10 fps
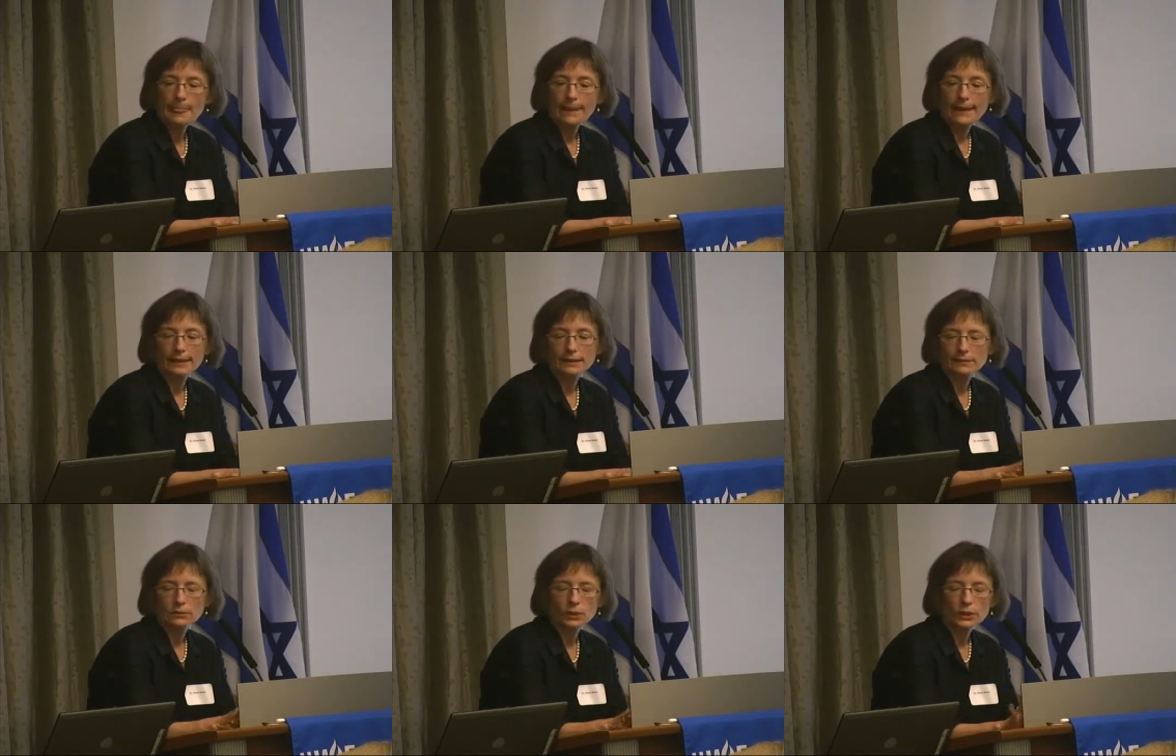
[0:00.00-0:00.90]
And
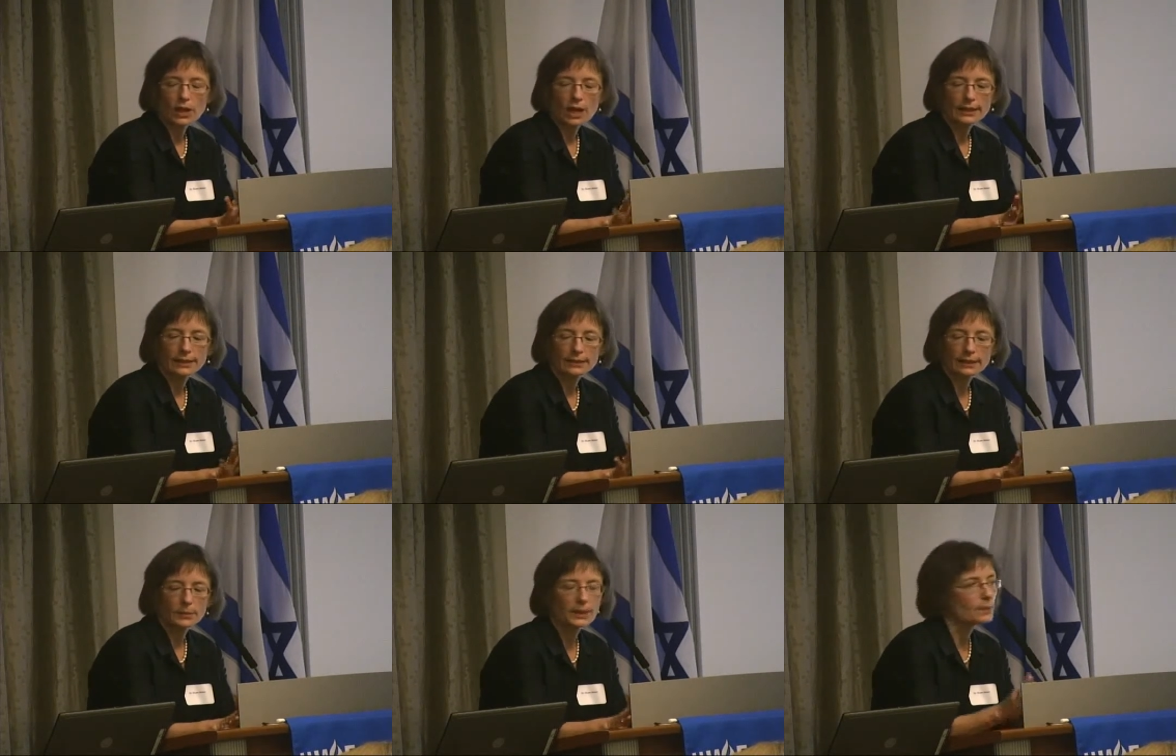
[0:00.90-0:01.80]
we'll talk in a
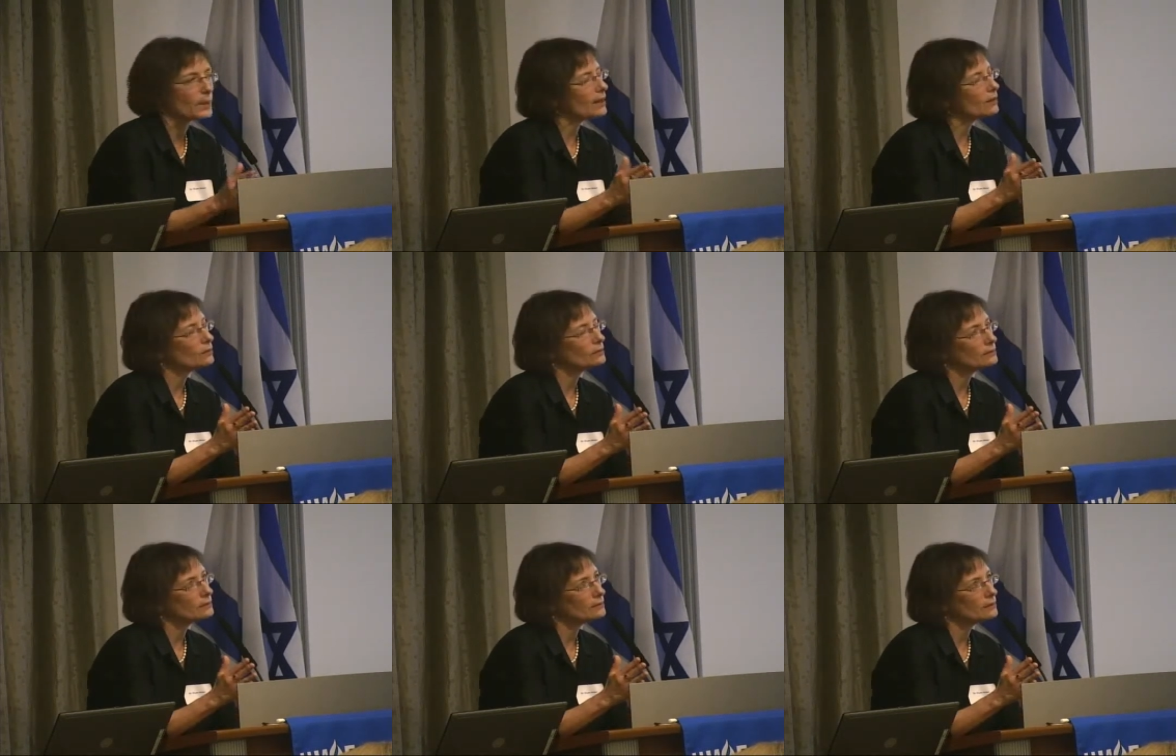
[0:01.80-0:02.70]
little bit about
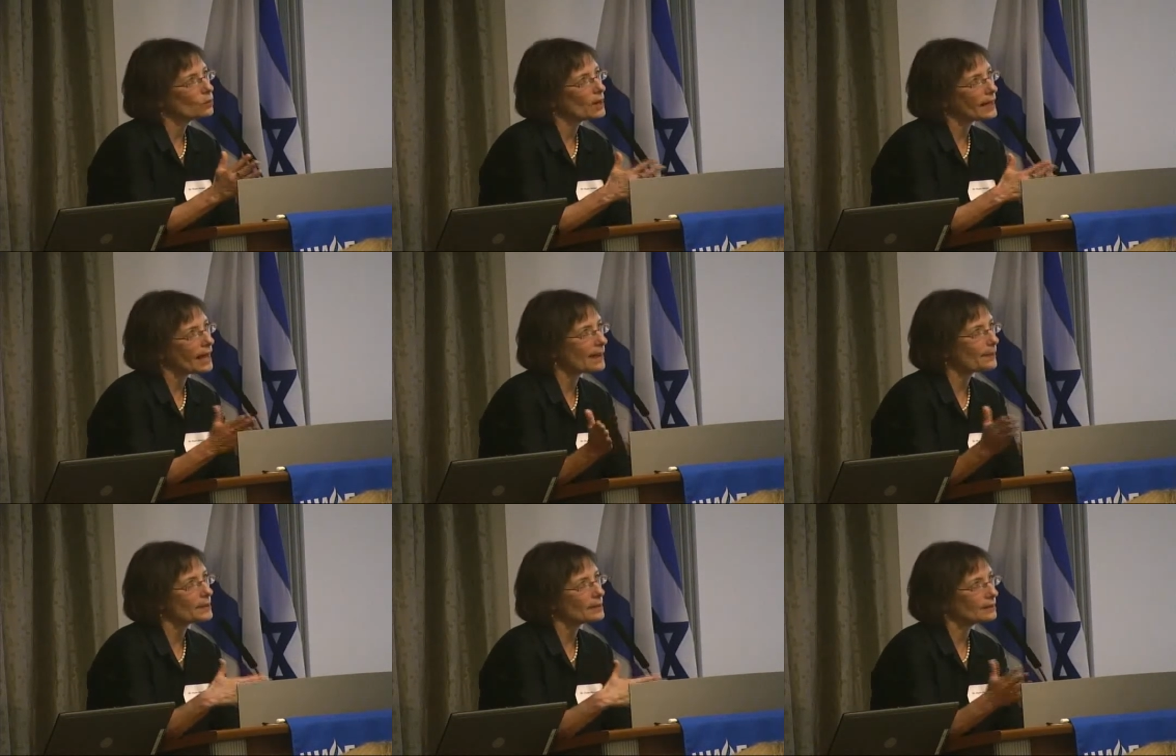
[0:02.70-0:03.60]
what
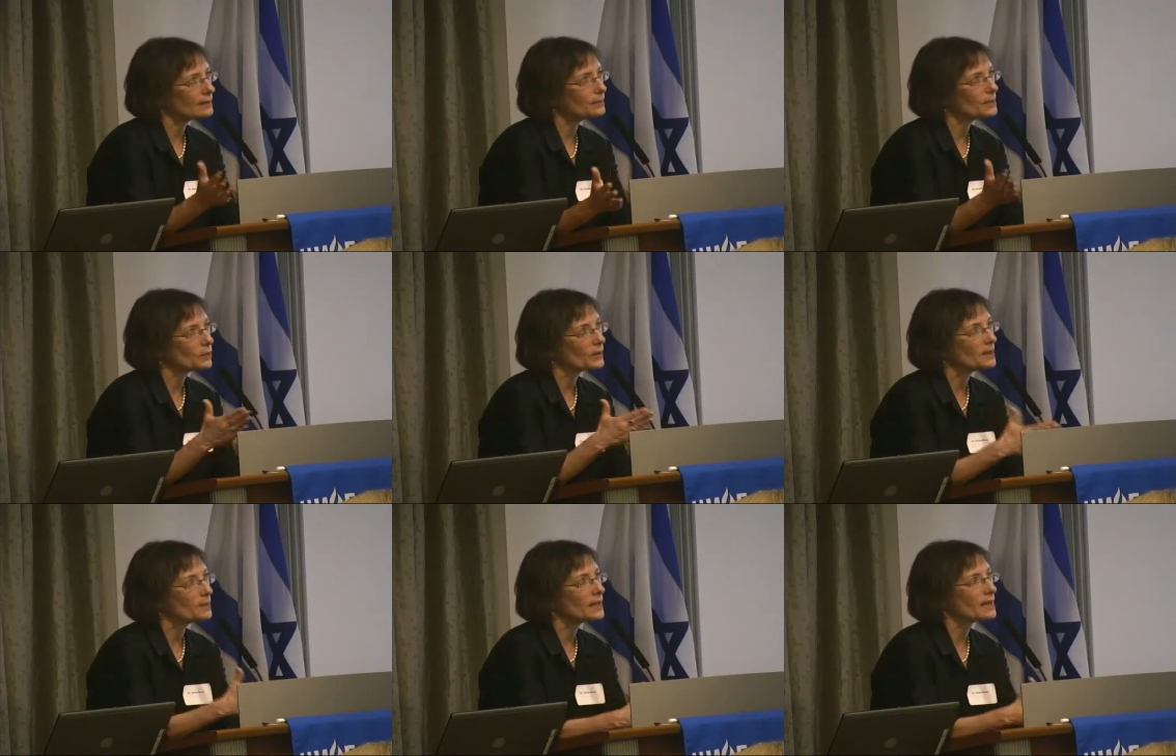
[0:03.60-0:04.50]
happened
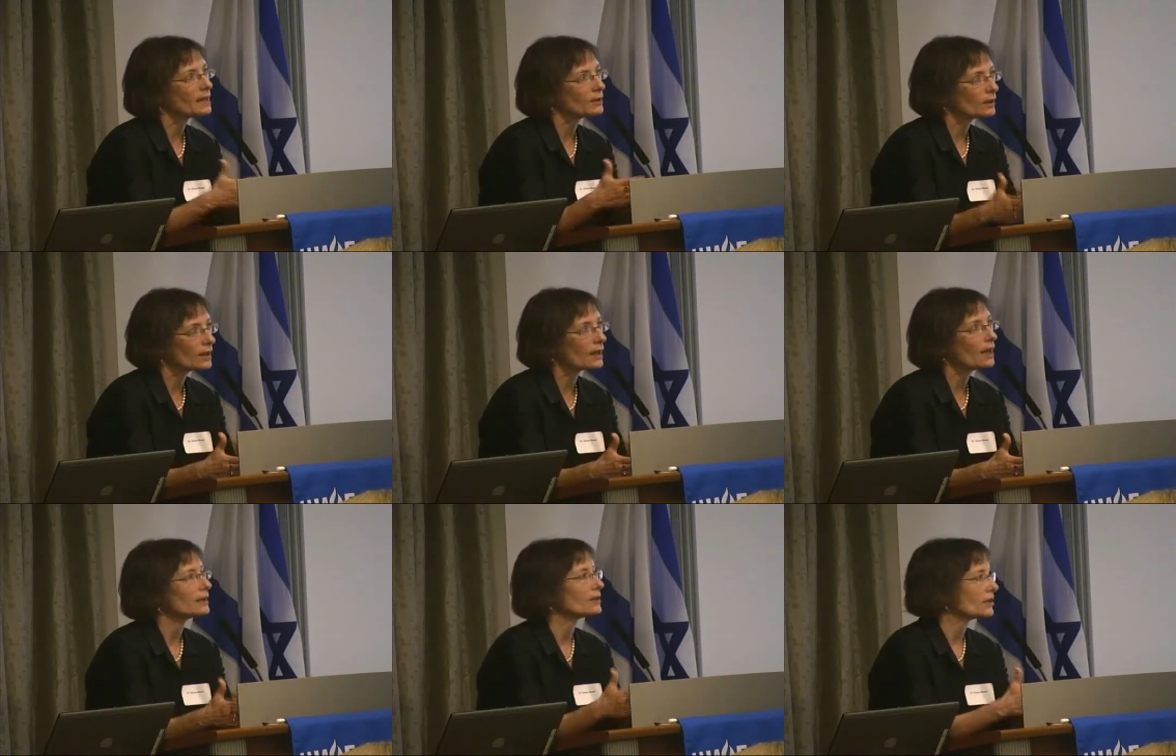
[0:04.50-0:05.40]
between me and her
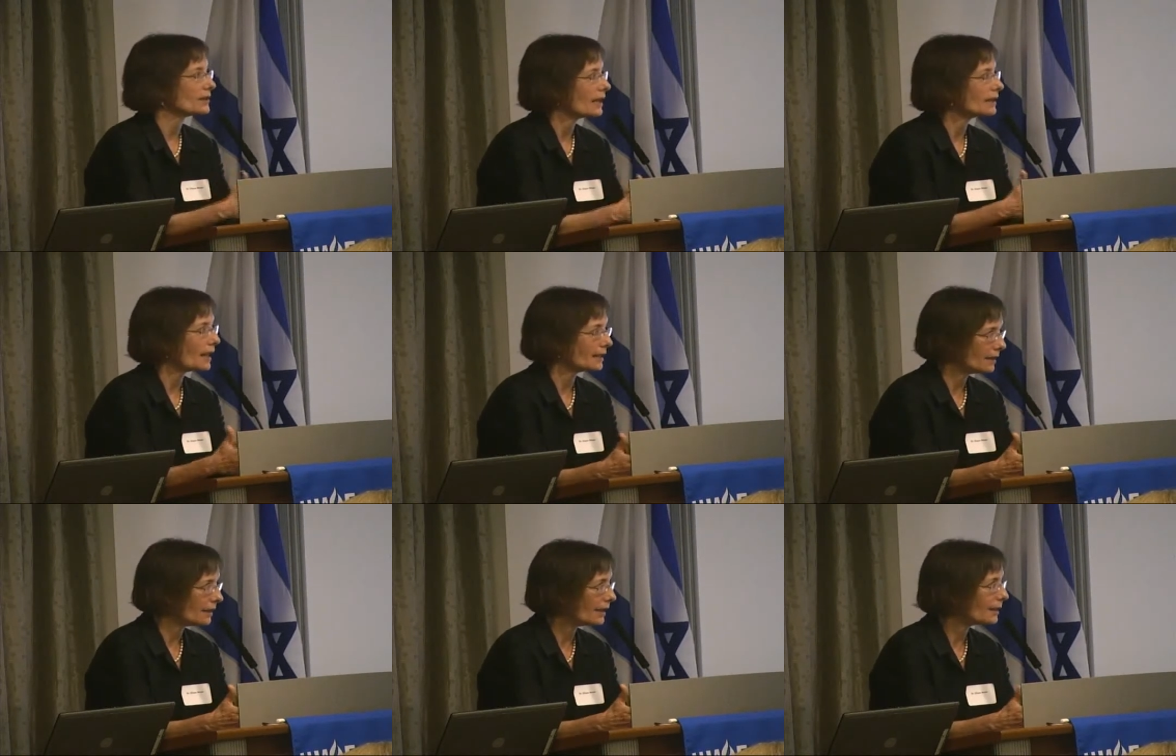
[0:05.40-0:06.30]
oncologist at that
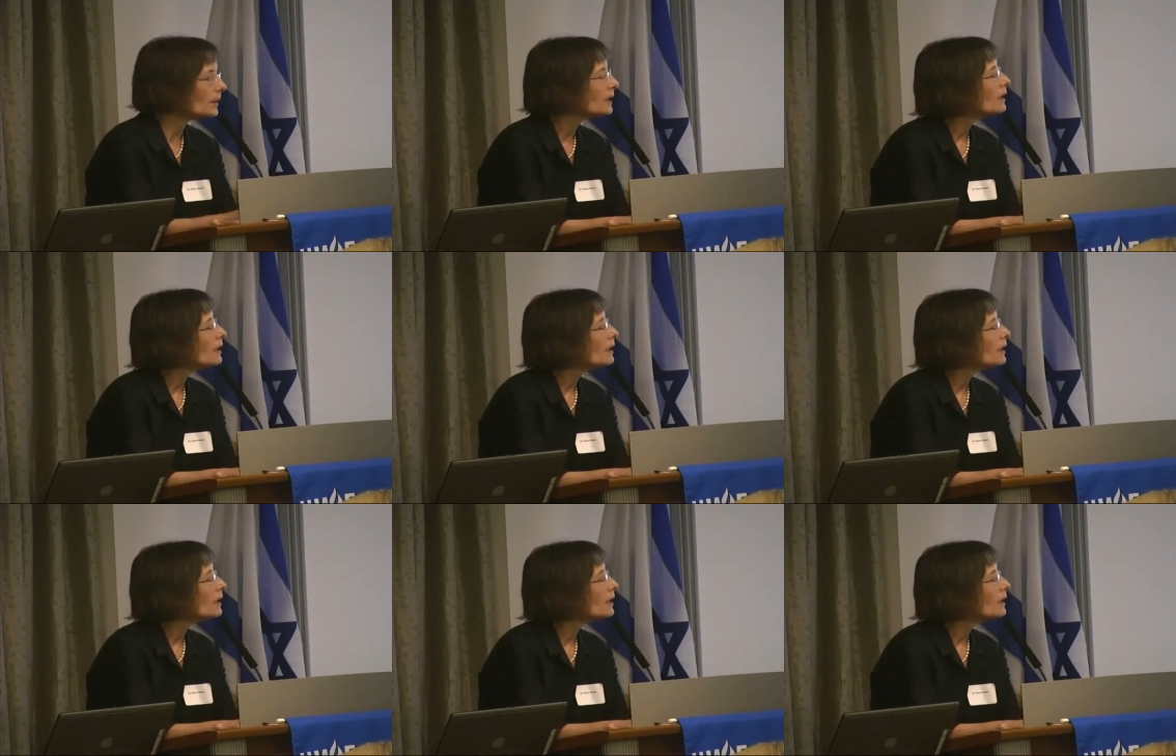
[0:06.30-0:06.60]
time.